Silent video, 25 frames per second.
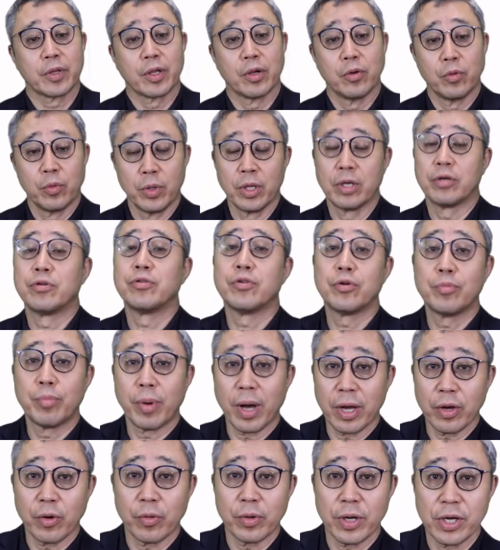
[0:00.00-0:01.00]
Willful
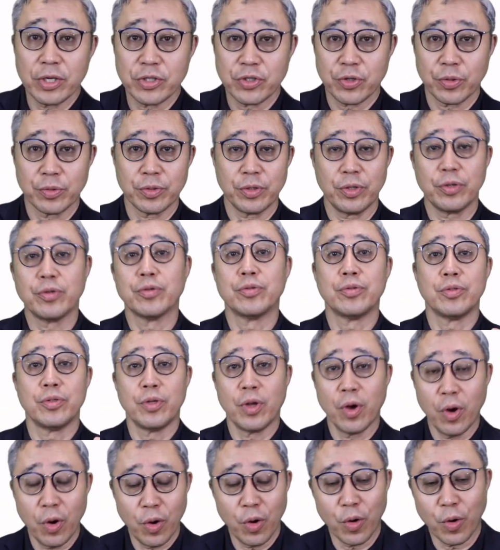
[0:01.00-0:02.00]
violation,
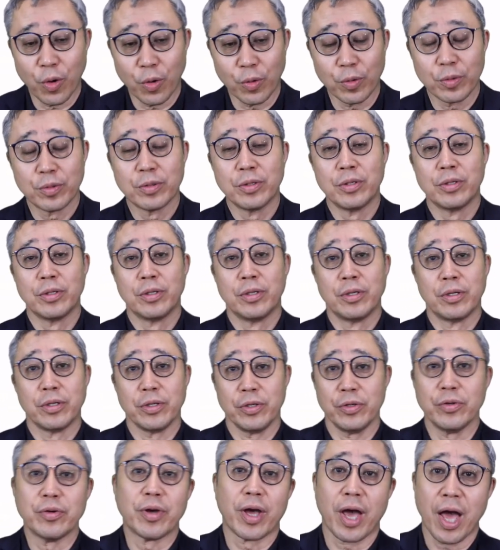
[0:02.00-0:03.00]

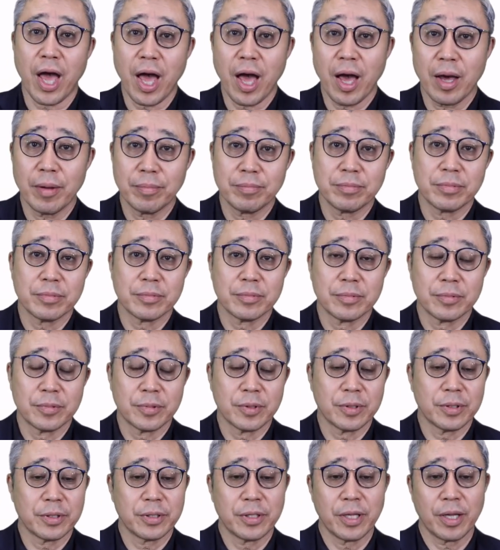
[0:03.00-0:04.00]
you have
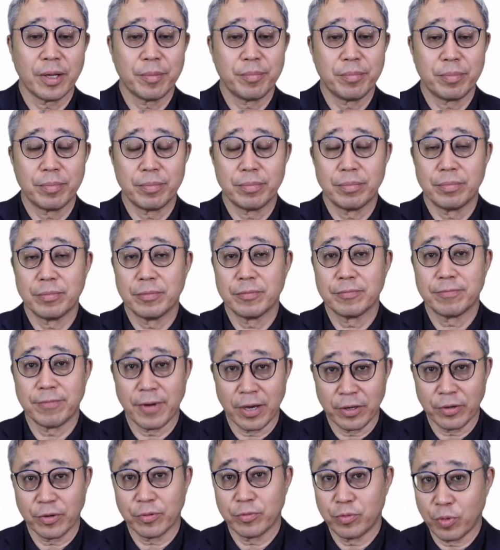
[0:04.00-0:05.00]
the
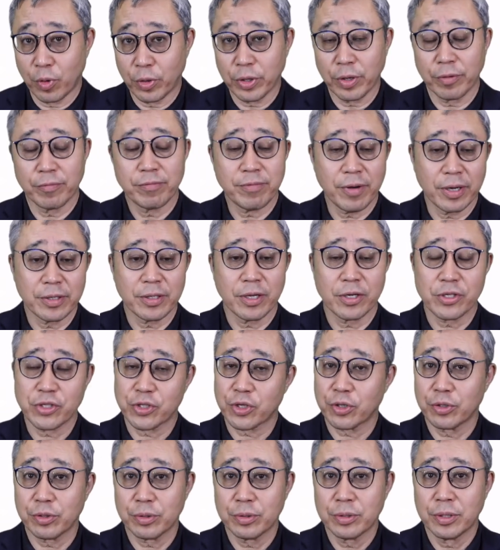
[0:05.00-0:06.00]
foreign
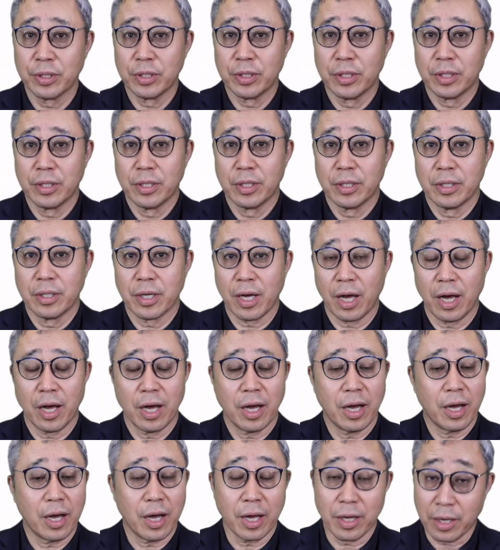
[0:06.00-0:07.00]
financial
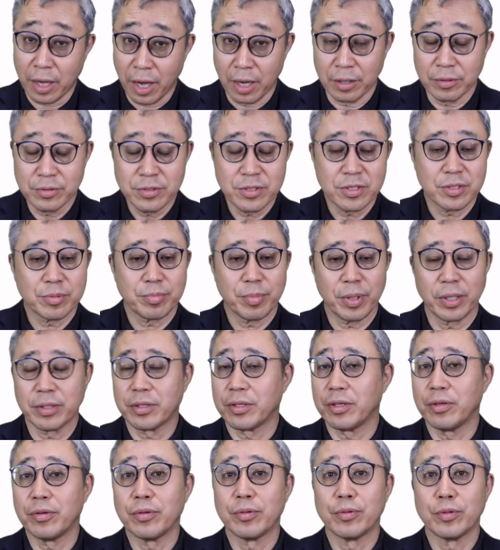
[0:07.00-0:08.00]
accounts,
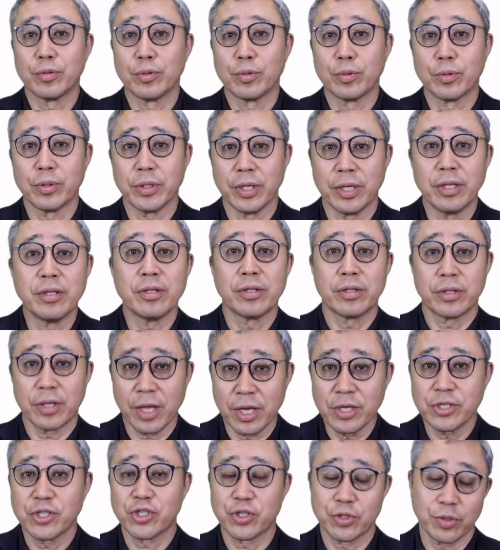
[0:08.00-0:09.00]
but you
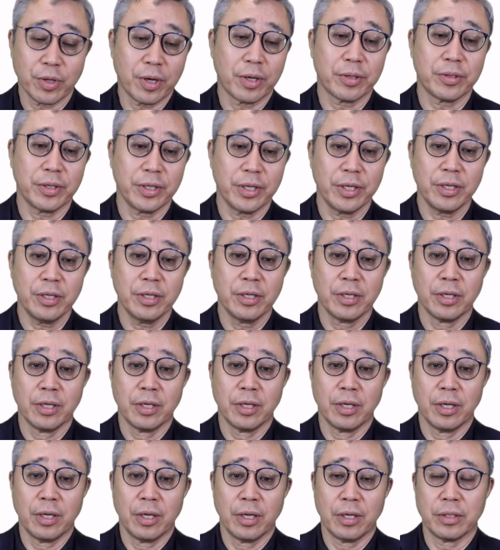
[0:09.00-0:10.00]
intentionally
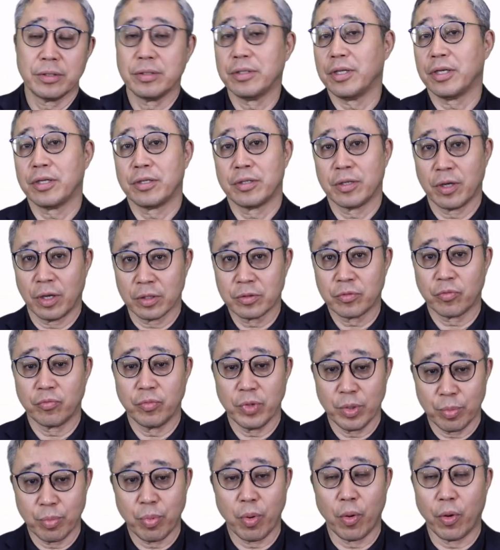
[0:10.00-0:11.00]
did not
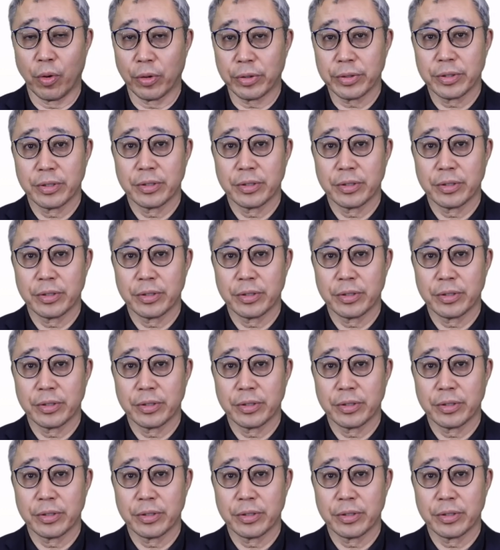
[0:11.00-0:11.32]
report.